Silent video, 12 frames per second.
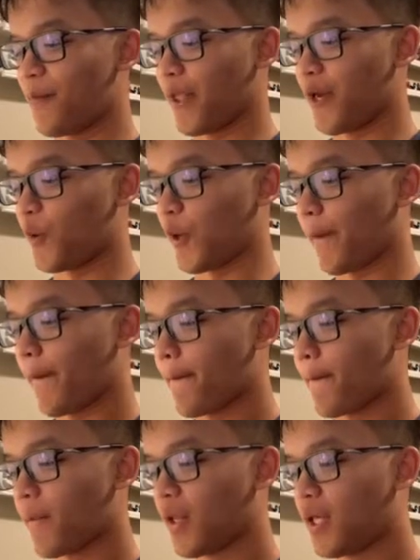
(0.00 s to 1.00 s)
Anyway,
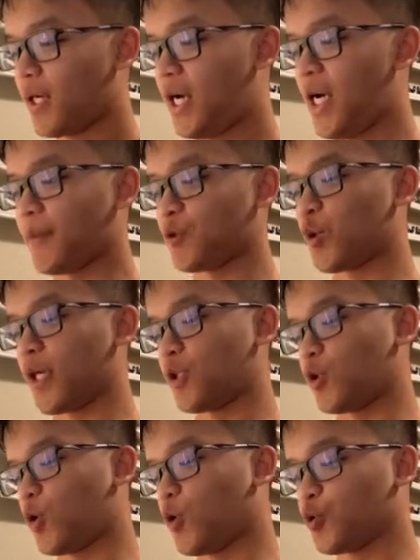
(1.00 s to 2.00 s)
Hyper
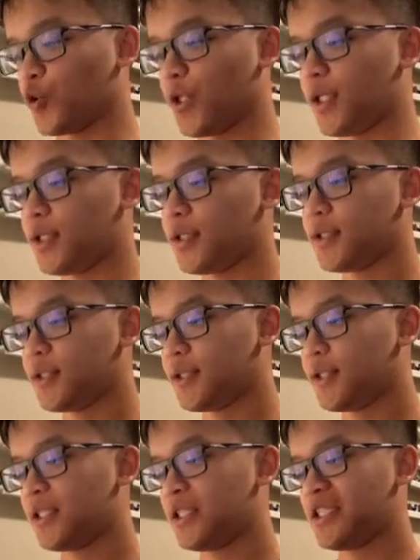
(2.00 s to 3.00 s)
Dragonoid Ultra,
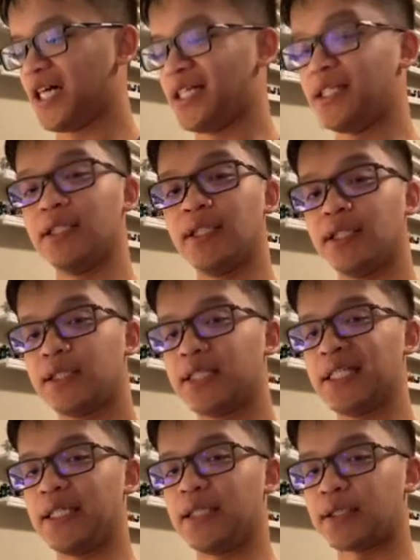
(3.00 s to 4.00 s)
Titan
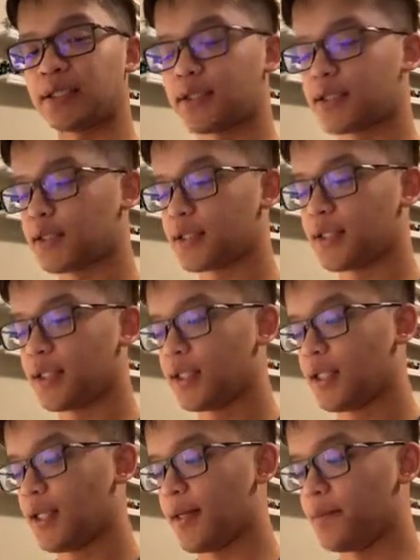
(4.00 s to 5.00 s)
Syndious,
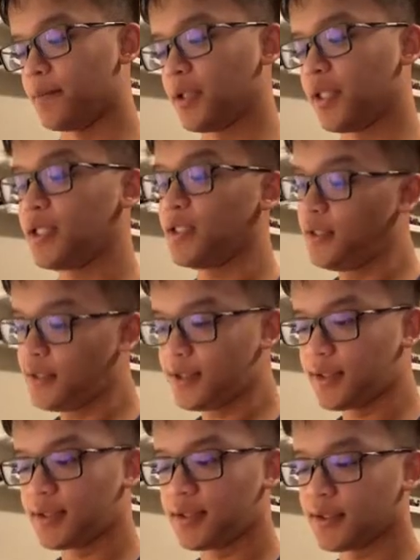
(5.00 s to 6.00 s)

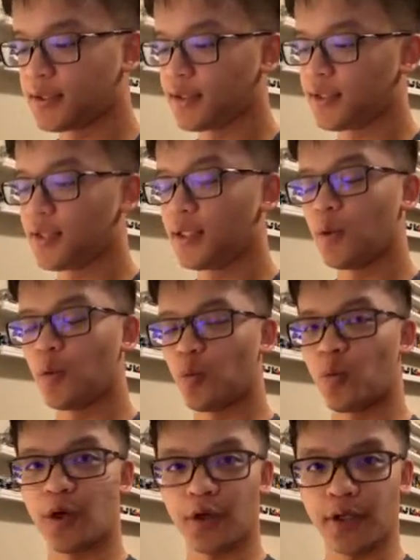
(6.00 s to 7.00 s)
Blaze,
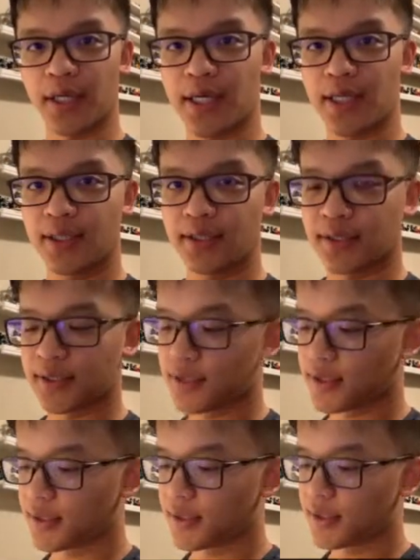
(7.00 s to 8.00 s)
Water to
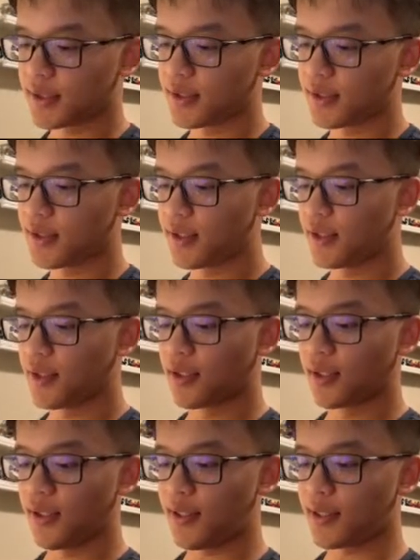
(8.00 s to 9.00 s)
Ice,
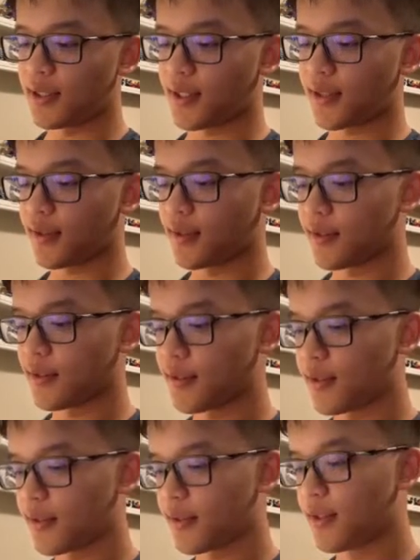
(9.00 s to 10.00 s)
Claw Cutter,
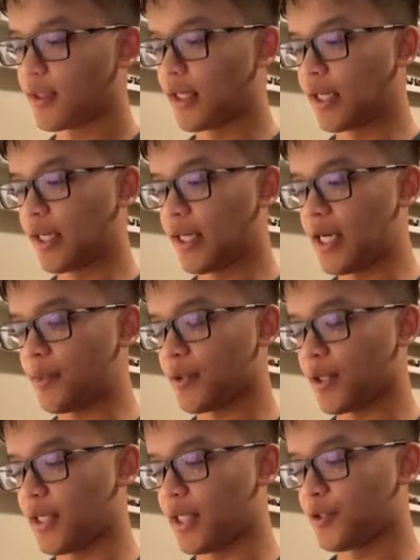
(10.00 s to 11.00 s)

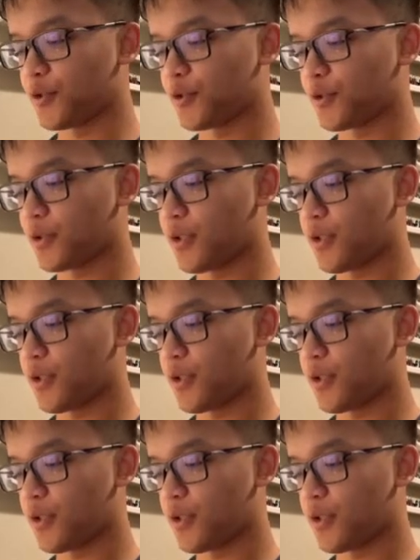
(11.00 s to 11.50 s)
Hyper Hydrus,